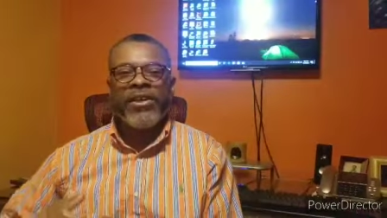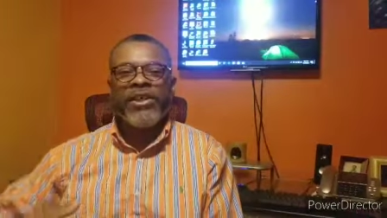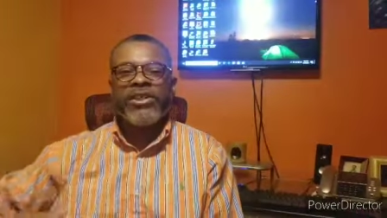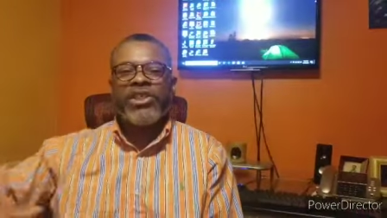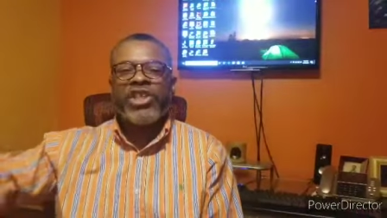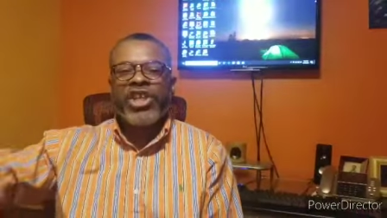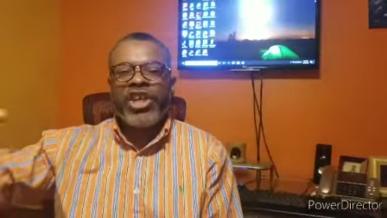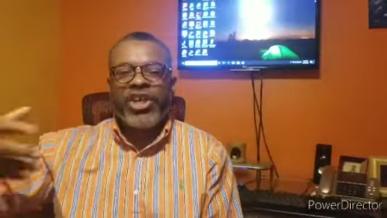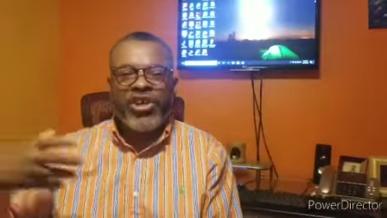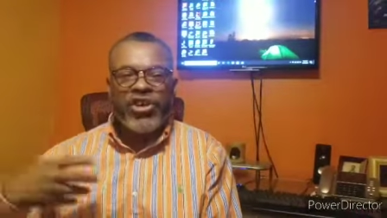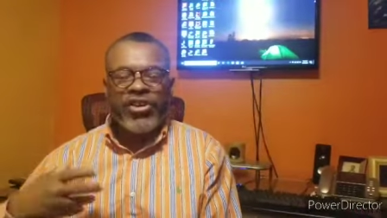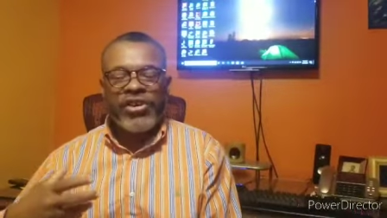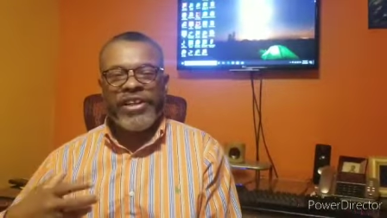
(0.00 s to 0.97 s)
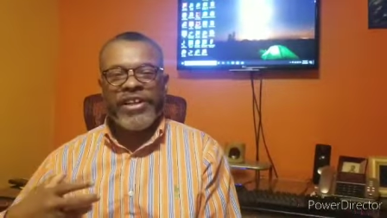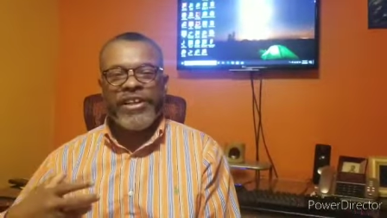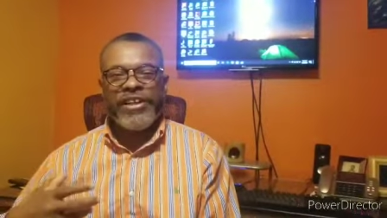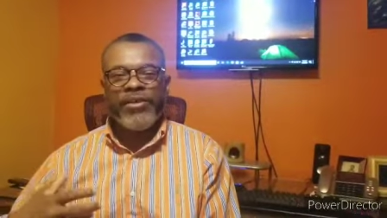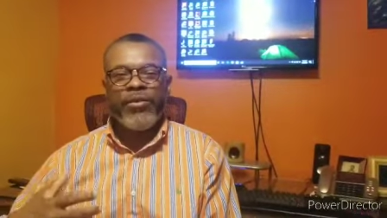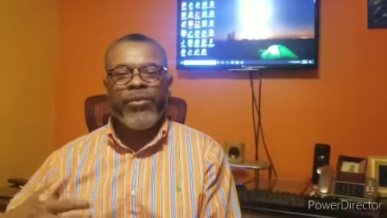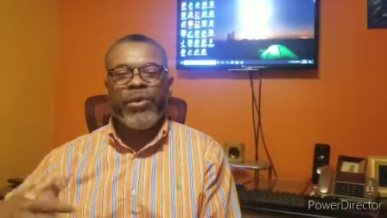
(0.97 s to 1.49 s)
security
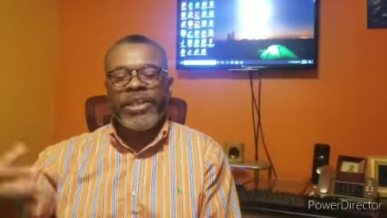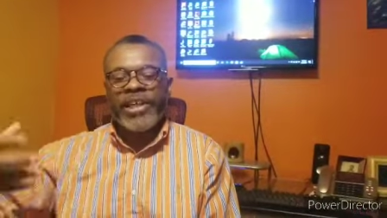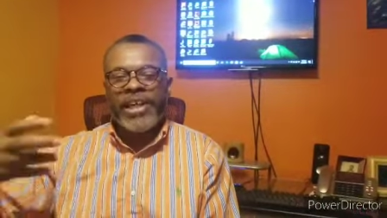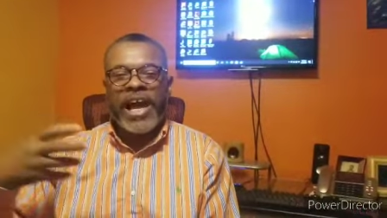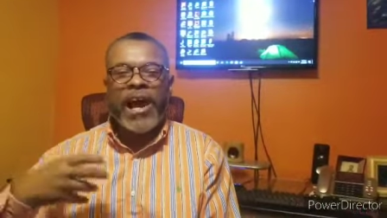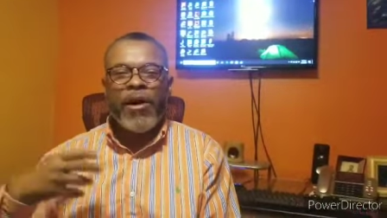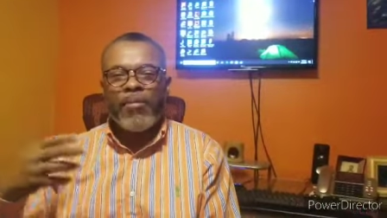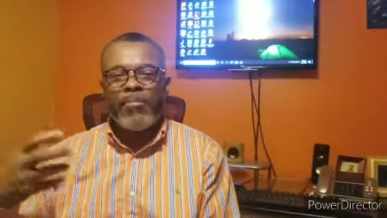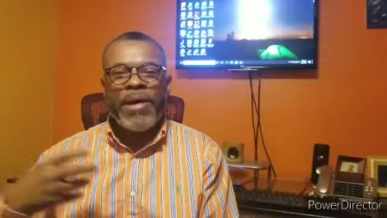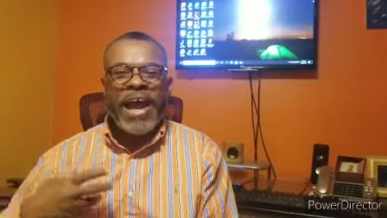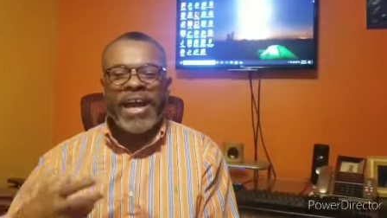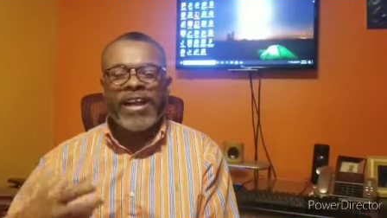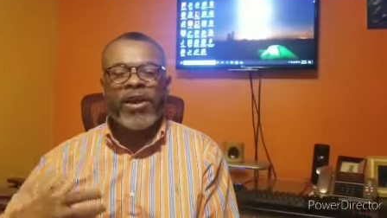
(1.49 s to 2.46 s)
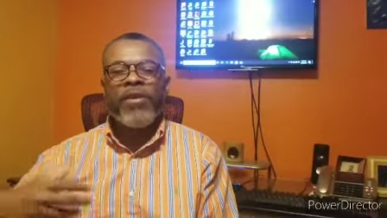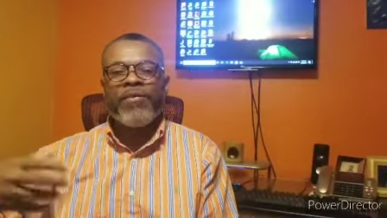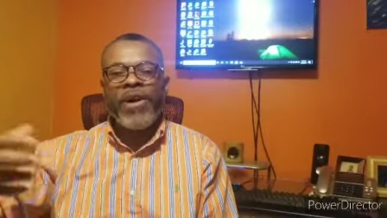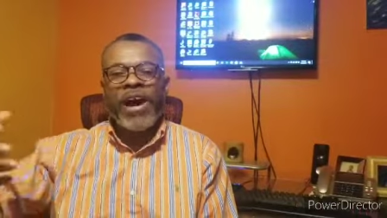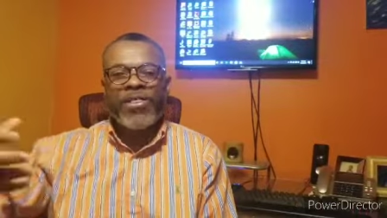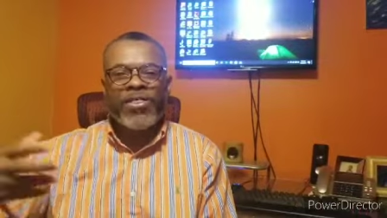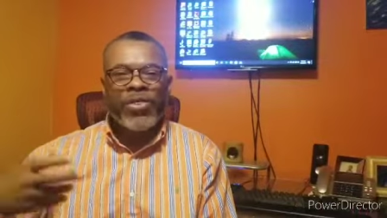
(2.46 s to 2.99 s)
within our bank of
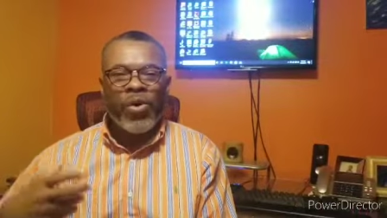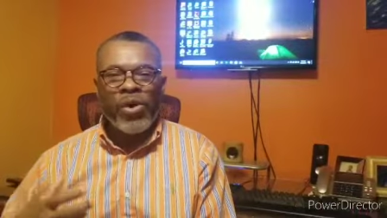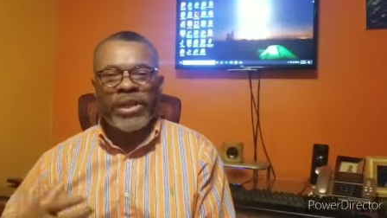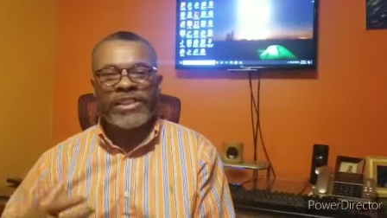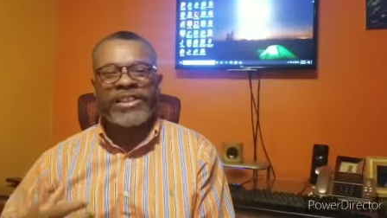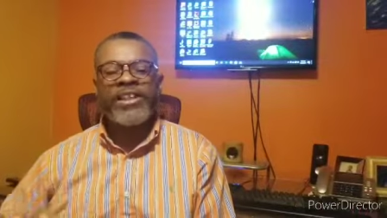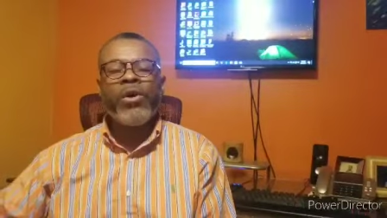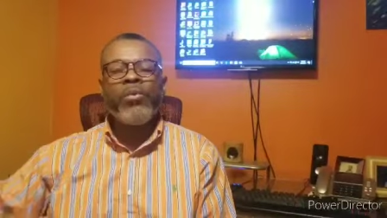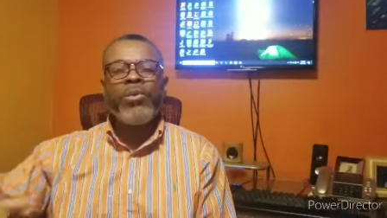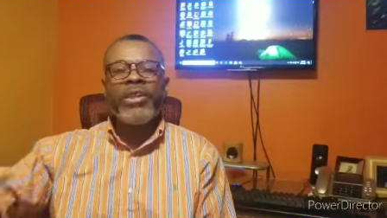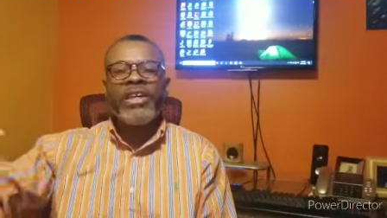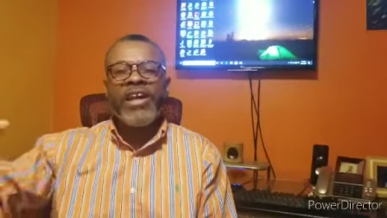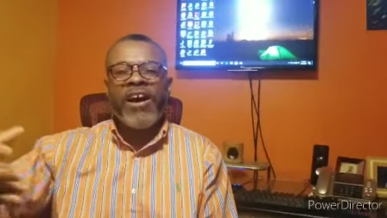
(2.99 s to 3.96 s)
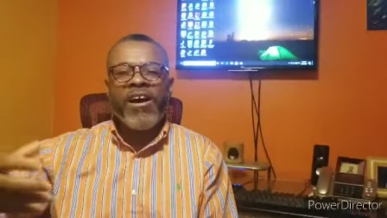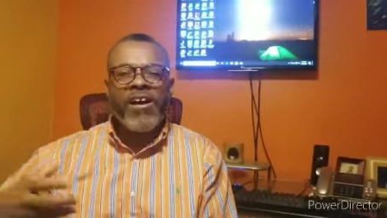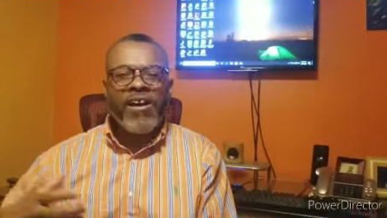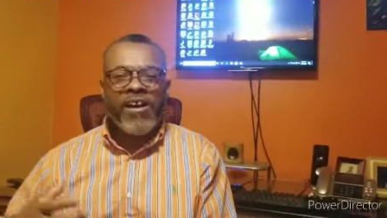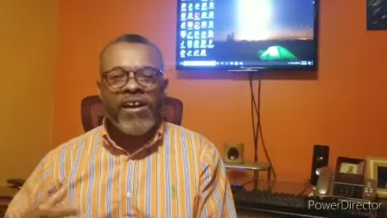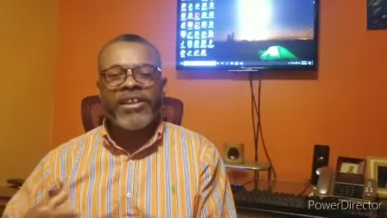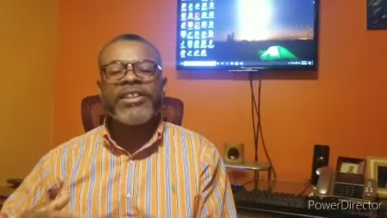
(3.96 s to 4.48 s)
our thoughts, within our
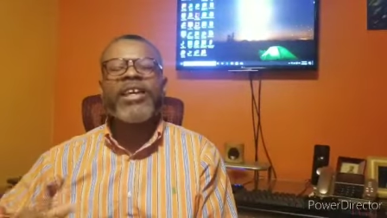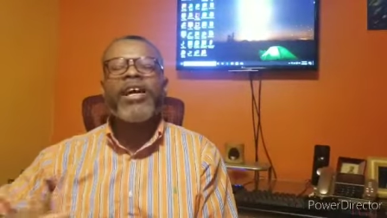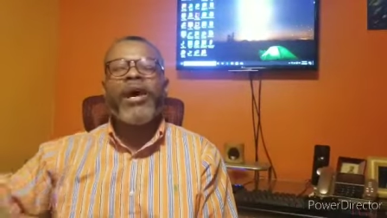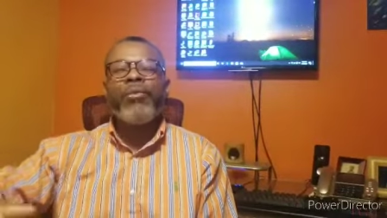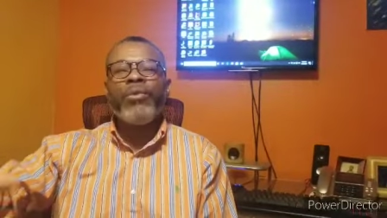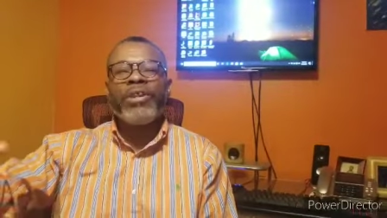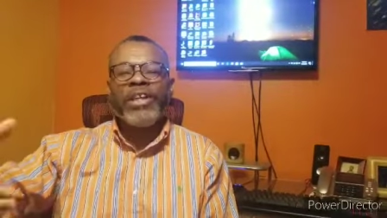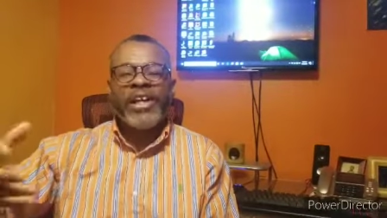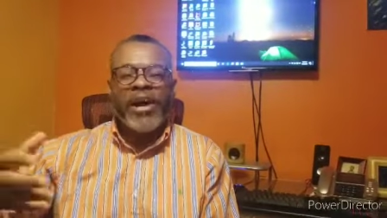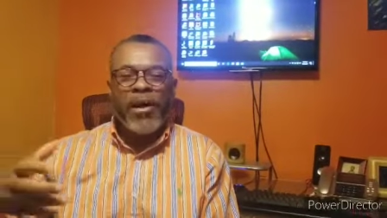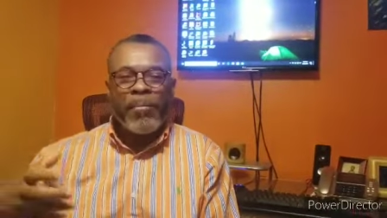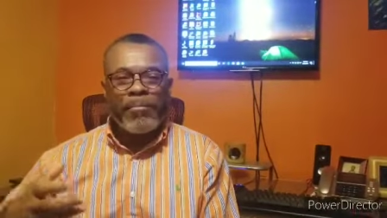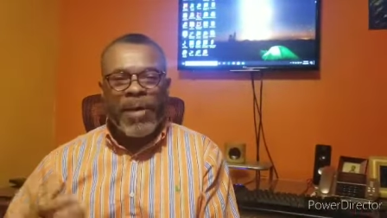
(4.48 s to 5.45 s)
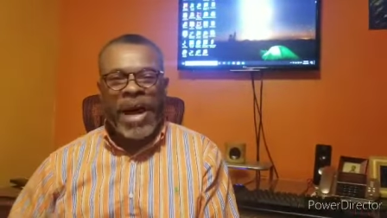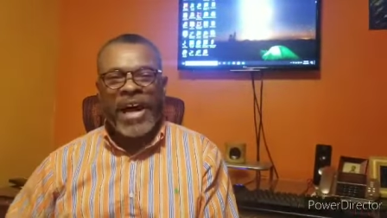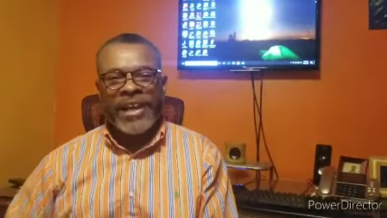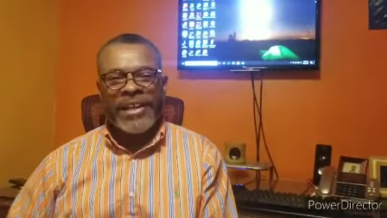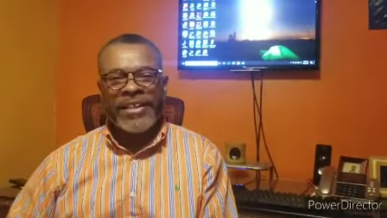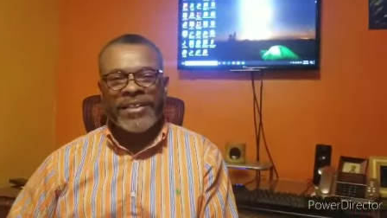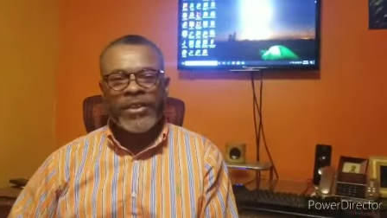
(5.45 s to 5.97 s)
heart, and within our
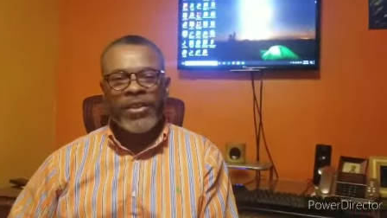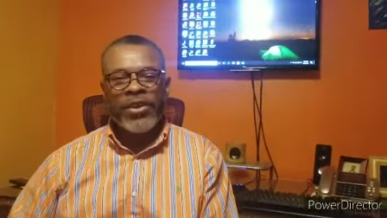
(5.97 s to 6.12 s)
mind,